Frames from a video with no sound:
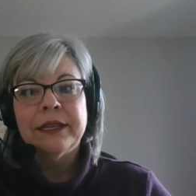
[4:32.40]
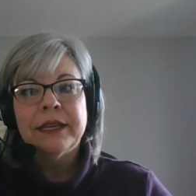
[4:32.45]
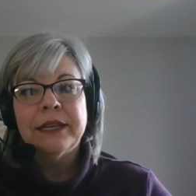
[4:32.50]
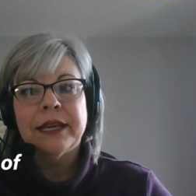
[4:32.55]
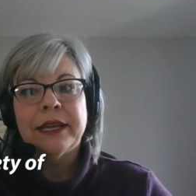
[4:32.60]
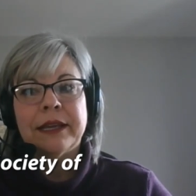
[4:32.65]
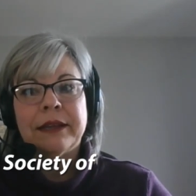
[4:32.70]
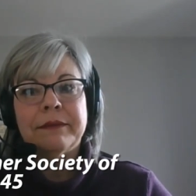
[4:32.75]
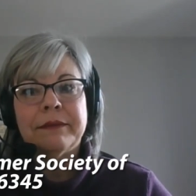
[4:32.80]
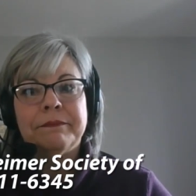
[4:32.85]

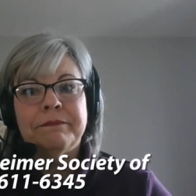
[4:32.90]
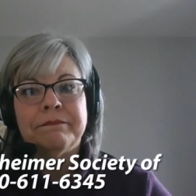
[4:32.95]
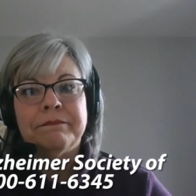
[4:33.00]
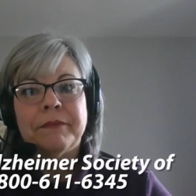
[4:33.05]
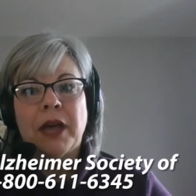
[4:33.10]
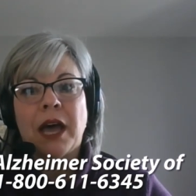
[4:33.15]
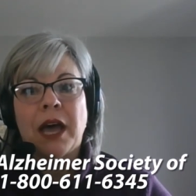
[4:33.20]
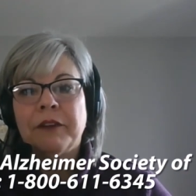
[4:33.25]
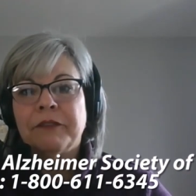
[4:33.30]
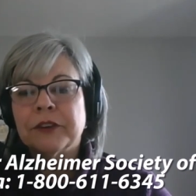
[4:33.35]
um,
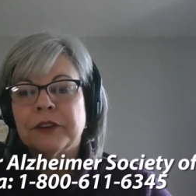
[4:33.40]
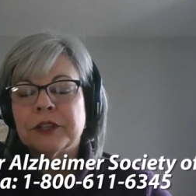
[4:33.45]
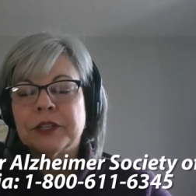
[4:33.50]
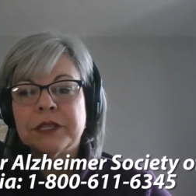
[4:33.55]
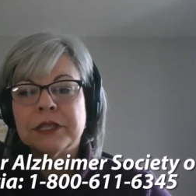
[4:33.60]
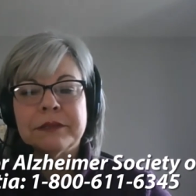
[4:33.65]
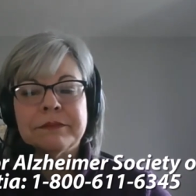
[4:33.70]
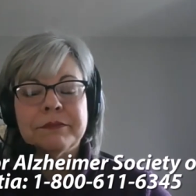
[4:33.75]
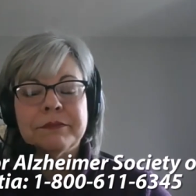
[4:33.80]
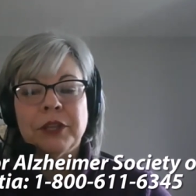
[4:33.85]

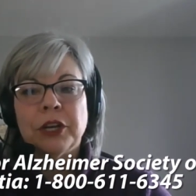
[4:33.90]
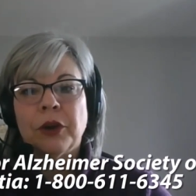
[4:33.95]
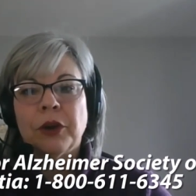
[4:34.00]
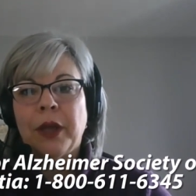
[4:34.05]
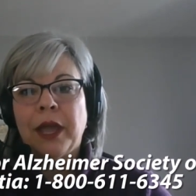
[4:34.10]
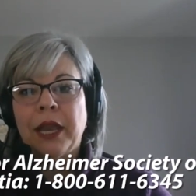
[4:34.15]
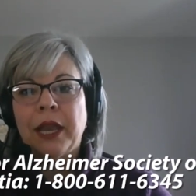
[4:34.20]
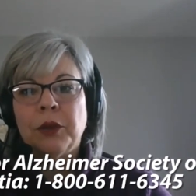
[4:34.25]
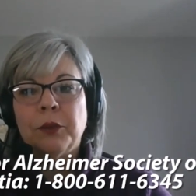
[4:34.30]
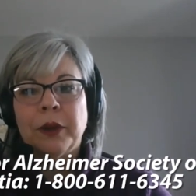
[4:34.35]
offers, you know,
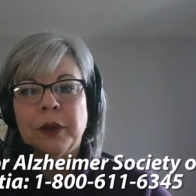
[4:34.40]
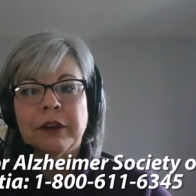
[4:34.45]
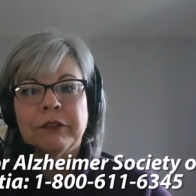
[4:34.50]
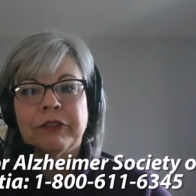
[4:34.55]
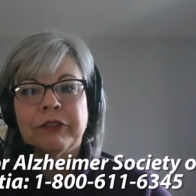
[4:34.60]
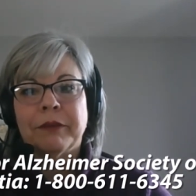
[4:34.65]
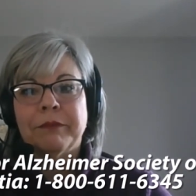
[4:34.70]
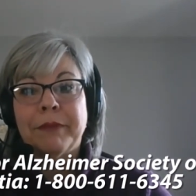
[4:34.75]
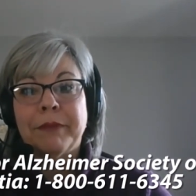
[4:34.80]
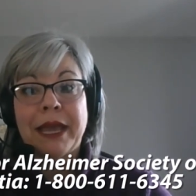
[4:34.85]
anywhere
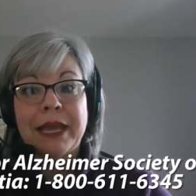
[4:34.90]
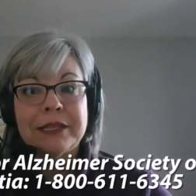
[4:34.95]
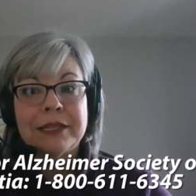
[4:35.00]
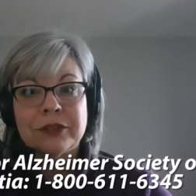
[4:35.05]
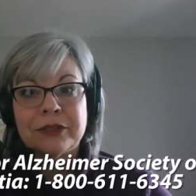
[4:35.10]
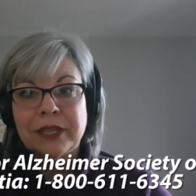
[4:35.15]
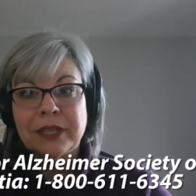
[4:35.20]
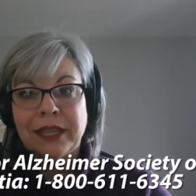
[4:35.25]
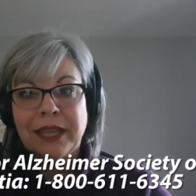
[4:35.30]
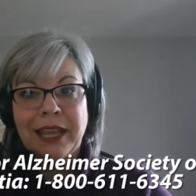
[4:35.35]
from
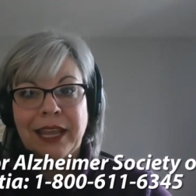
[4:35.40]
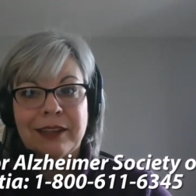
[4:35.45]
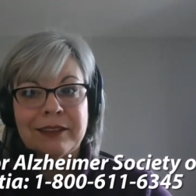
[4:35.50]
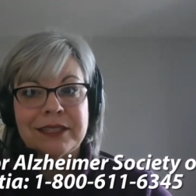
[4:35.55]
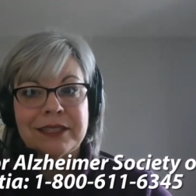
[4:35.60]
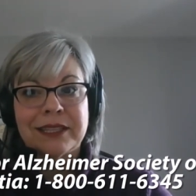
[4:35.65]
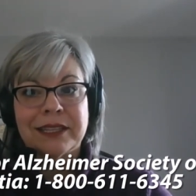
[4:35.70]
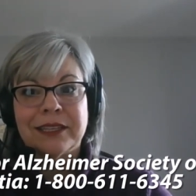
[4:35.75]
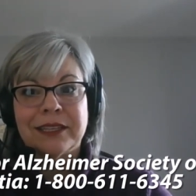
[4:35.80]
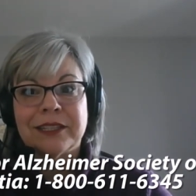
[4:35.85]
master's in
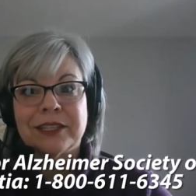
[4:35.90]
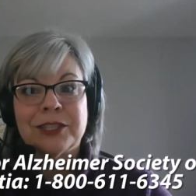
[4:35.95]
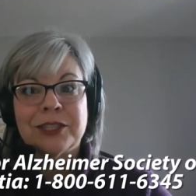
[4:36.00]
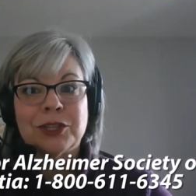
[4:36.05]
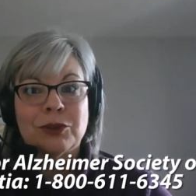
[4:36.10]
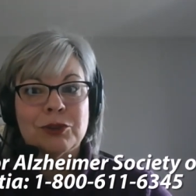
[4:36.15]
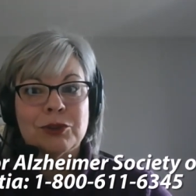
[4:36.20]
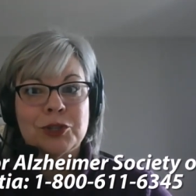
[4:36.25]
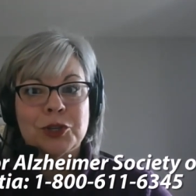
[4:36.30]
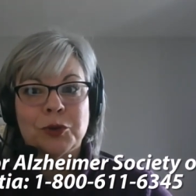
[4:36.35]
counseling to
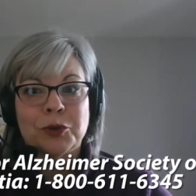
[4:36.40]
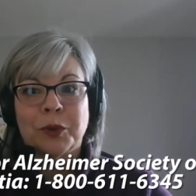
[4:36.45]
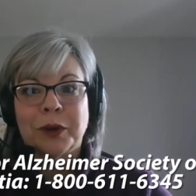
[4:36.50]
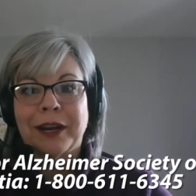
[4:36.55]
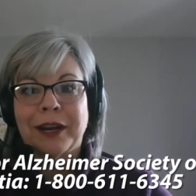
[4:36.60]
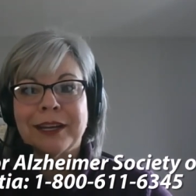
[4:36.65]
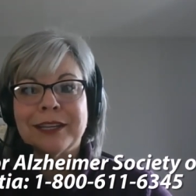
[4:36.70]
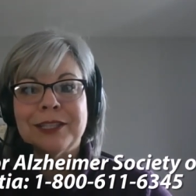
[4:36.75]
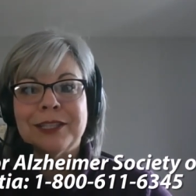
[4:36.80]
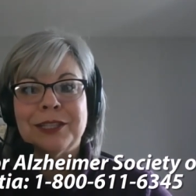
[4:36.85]
social
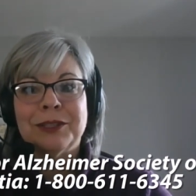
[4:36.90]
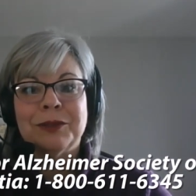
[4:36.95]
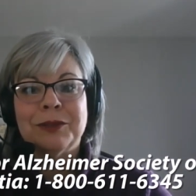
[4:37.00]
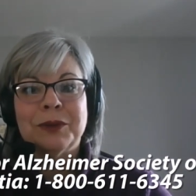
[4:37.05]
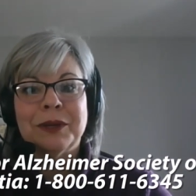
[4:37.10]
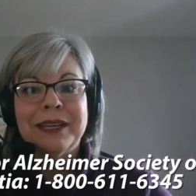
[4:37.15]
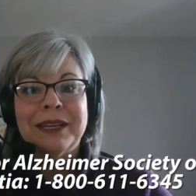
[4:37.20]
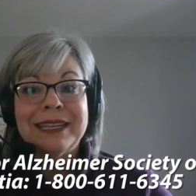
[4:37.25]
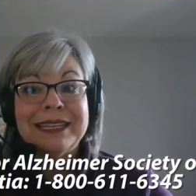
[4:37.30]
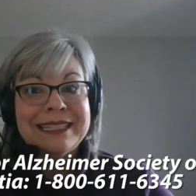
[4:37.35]
work
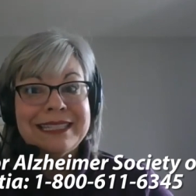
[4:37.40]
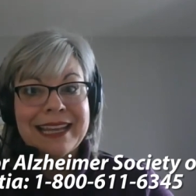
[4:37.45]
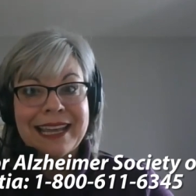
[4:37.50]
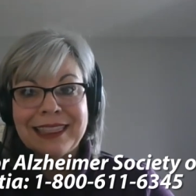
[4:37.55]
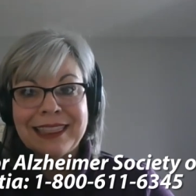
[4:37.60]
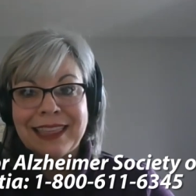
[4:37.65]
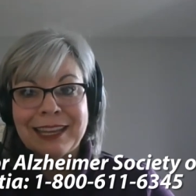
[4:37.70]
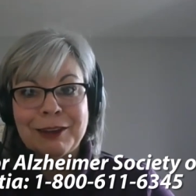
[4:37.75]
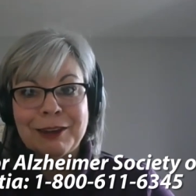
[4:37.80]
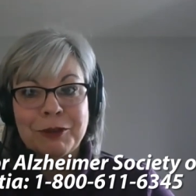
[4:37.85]
to
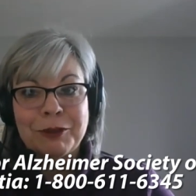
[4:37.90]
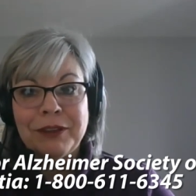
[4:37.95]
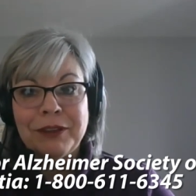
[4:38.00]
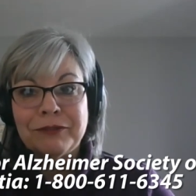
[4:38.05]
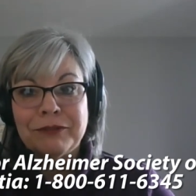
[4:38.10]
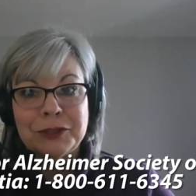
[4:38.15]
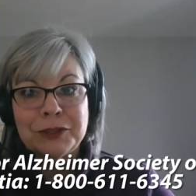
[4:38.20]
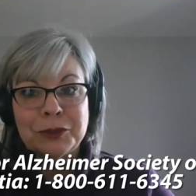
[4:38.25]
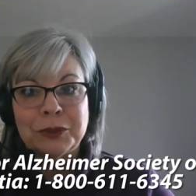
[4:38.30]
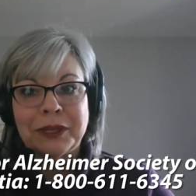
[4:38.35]
death and
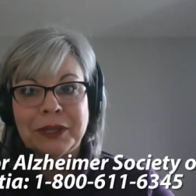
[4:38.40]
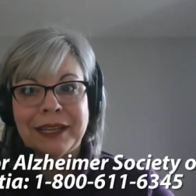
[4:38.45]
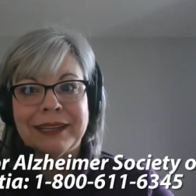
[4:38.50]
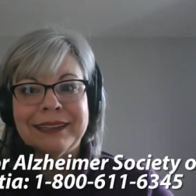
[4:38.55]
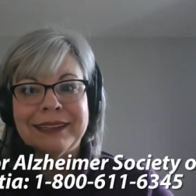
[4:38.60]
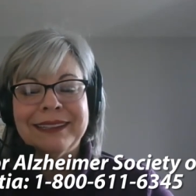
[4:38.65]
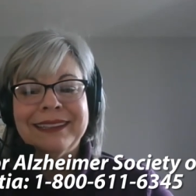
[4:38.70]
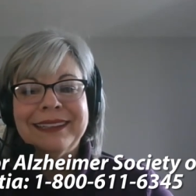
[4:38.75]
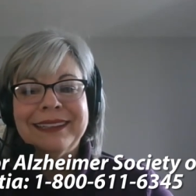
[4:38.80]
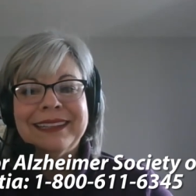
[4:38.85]
grief doula.